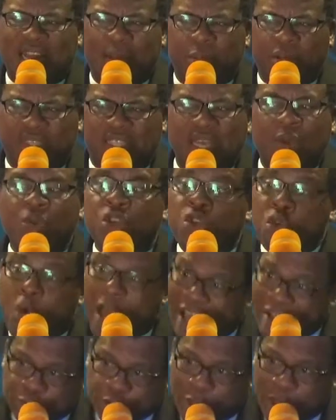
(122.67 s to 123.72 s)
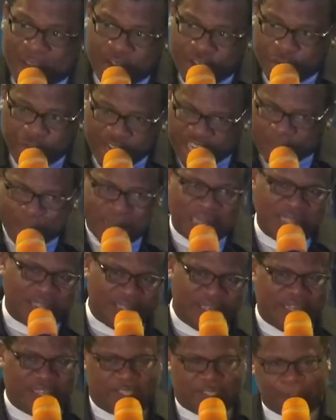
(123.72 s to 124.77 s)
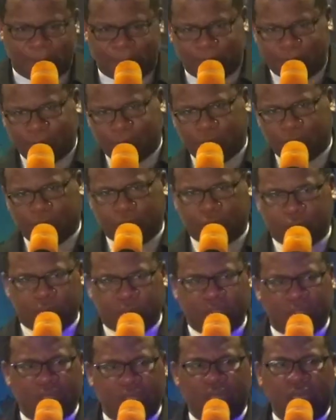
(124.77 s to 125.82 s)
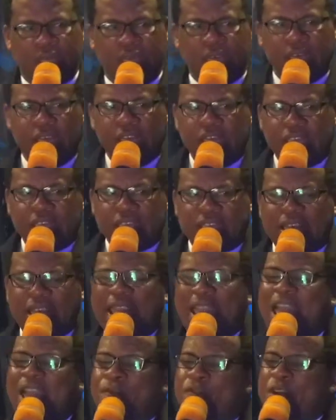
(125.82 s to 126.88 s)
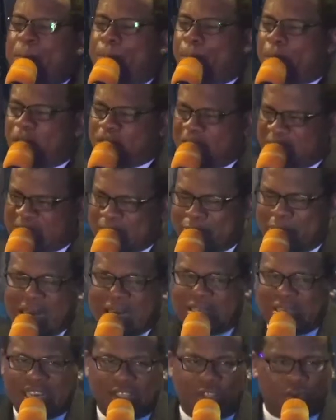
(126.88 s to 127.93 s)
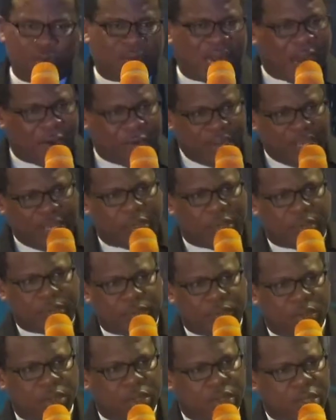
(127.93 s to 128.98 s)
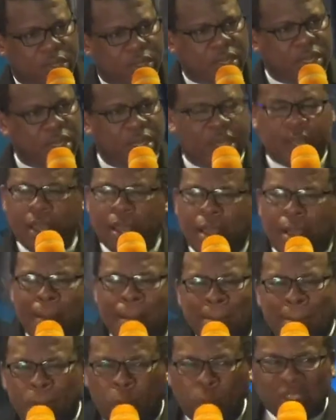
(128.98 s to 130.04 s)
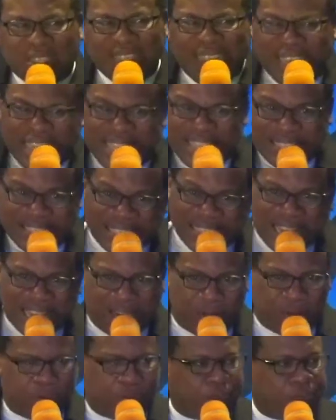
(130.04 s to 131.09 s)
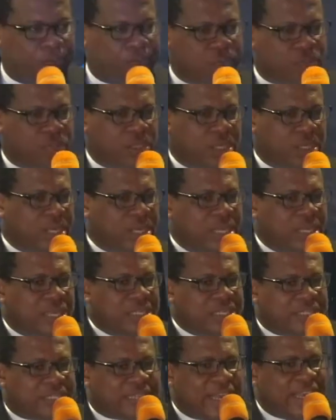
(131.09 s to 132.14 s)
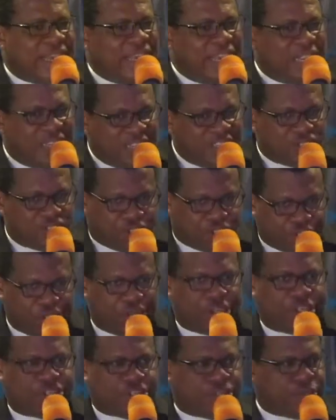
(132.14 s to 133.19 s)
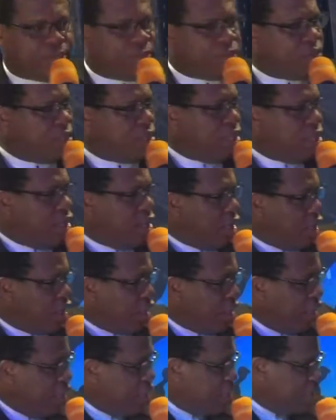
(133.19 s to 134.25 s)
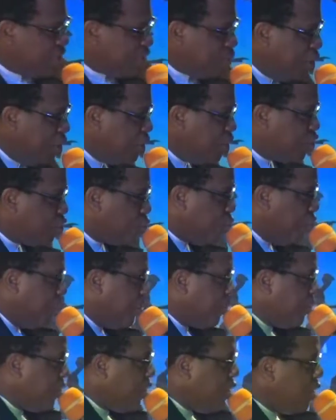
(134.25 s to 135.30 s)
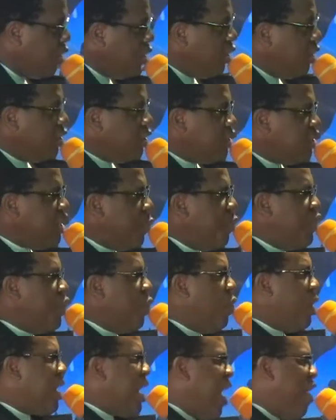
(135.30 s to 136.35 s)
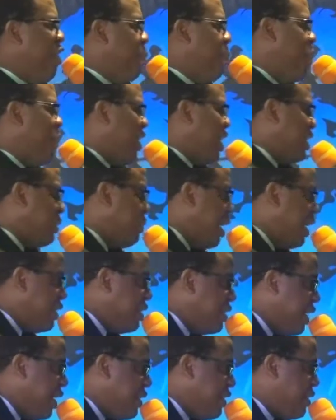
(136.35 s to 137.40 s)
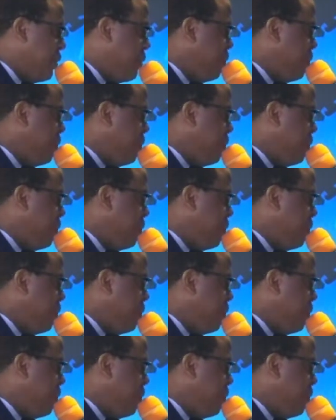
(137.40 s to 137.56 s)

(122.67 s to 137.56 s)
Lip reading: Say, you have to have a rich mindset. Say, every poverty mindset you carry must end now. Say, in this church, in this ministry, say, we don't carry poverty mindsets.